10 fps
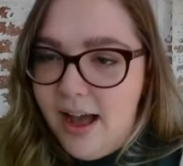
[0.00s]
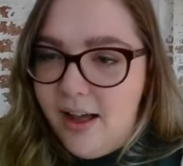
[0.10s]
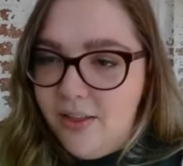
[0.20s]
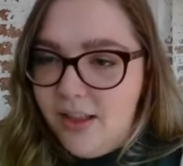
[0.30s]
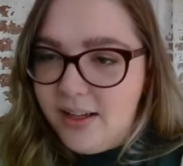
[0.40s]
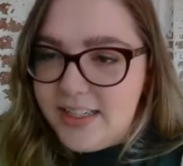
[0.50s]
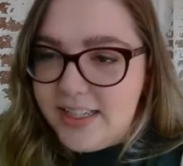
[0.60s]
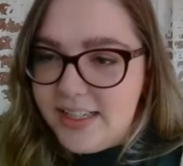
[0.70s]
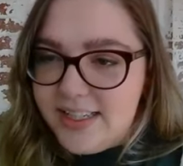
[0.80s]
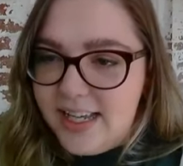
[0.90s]
How
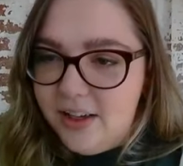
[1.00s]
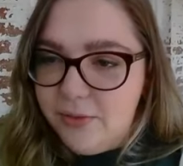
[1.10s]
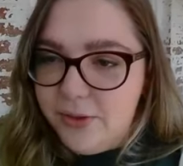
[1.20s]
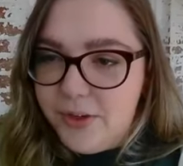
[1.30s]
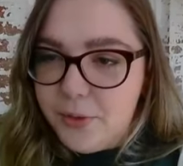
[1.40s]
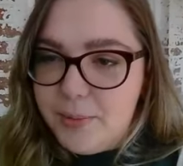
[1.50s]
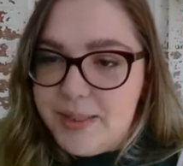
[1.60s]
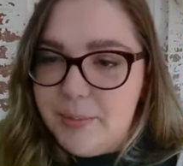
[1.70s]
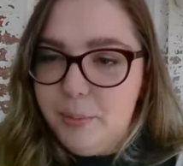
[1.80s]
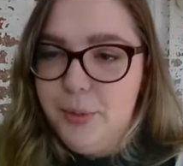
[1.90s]
long did it take for the
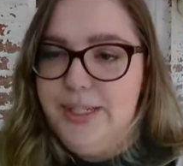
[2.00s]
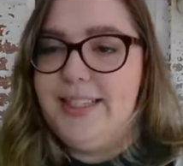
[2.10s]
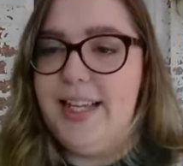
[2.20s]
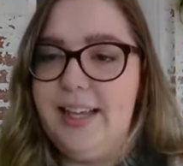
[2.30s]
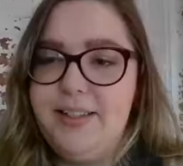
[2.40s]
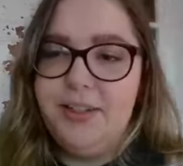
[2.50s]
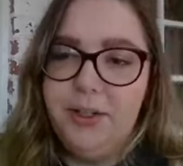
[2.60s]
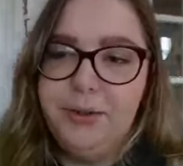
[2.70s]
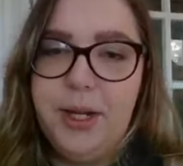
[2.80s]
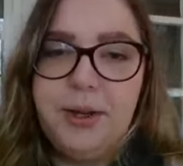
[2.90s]
Crimson
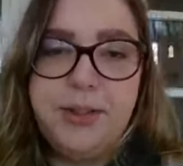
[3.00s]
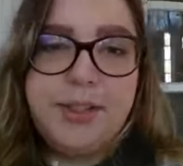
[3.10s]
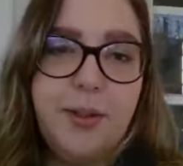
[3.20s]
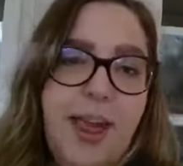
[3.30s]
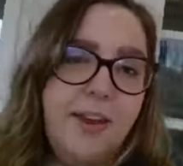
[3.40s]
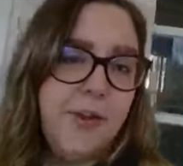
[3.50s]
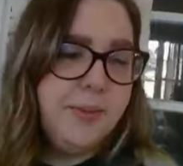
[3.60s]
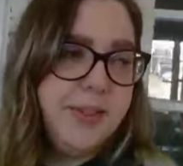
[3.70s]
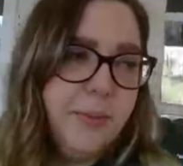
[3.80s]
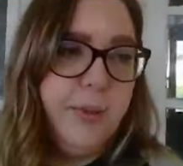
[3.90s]
Princess to grow? So that
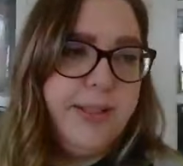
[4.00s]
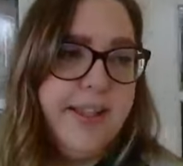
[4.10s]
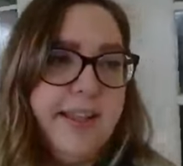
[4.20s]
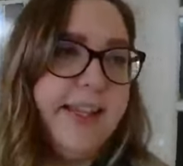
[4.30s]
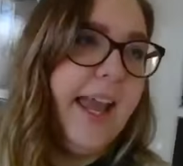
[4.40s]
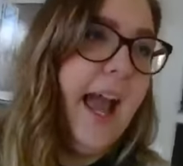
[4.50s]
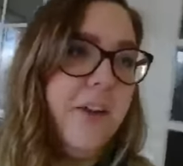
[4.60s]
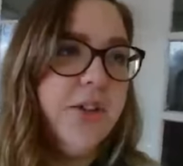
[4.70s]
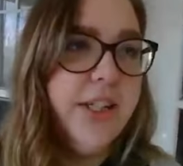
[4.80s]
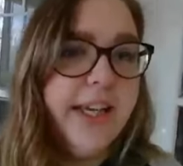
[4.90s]
Crimson Princess I
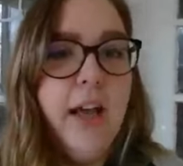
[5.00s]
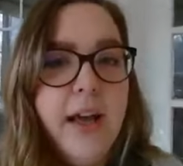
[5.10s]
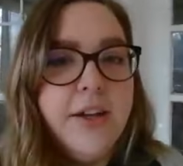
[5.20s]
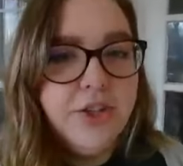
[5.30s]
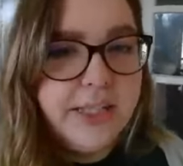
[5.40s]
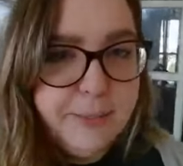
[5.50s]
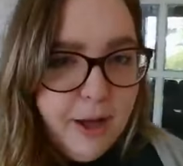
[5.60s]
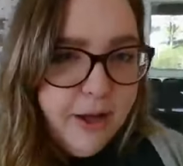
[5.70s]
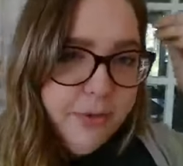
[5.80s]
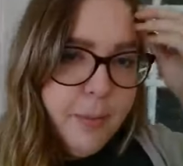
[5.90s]
actually
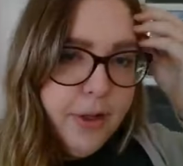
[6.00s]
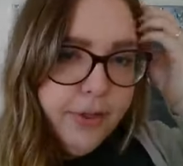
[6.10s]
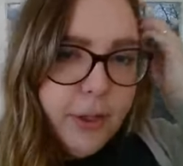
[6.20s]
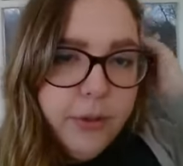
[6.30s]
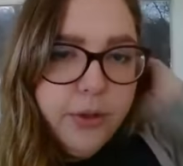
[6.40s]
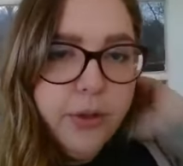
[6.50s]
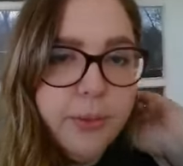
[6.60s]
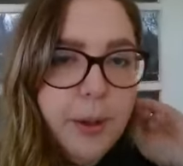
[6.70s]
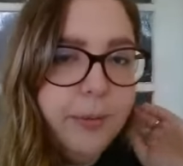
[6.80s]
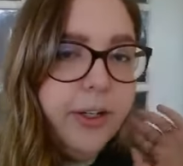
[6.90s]
just bought from a
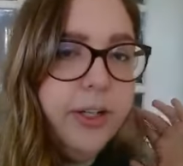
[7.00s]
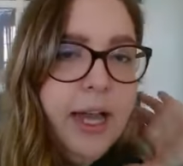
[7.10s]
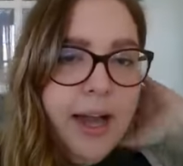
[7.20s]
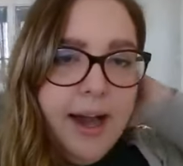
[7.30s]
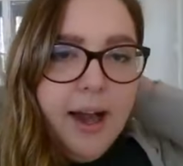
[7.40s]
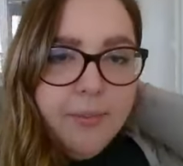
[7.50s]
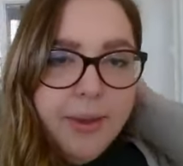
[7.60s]
local grower.